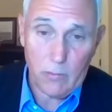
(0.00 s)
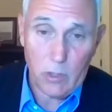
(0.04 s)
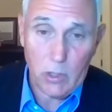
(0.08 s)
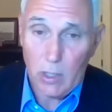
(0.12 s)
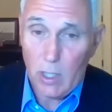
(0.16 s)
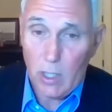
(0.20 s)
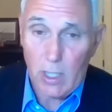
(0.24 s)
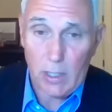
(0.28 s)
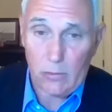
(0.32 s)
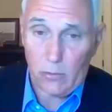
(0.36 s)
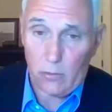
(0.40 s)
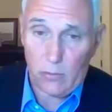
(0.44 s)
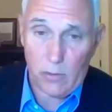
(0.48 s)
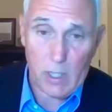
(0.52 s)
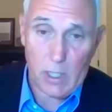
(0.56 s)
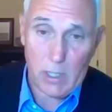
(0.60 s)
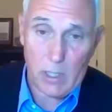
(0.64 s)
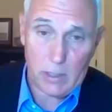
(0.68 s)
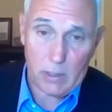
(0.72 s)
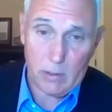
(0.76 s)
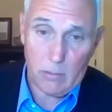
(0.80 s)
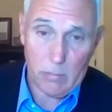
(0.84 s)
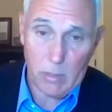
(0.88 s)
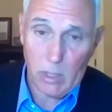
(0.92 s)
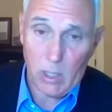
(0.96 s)
Every lock,
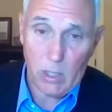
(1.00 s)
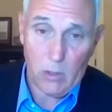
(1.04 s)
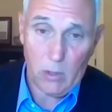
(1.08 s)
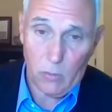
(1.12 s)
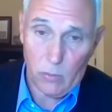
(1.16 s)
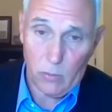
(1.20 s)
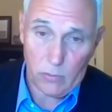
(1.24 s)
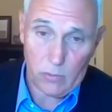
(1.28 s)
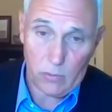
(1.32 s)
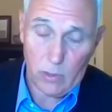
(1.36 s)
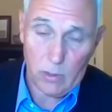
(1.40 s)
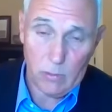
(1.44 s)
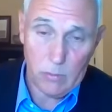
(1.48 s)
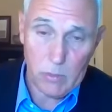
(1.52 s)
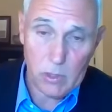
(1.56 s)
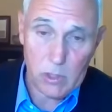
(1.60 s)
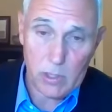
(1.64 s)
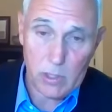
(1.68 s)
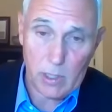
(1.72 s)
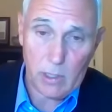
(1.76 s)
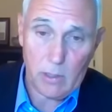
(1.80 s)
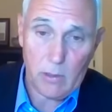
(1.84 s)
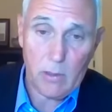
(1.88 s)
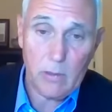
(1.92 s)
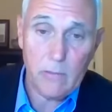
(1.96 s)
stock, and barrel was going to be
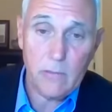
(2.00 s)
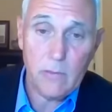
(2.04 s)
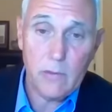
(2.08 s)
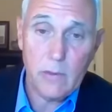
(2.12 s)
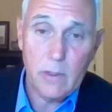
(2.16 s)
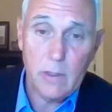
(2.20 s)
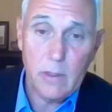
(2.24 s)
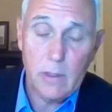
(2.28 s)
tariff.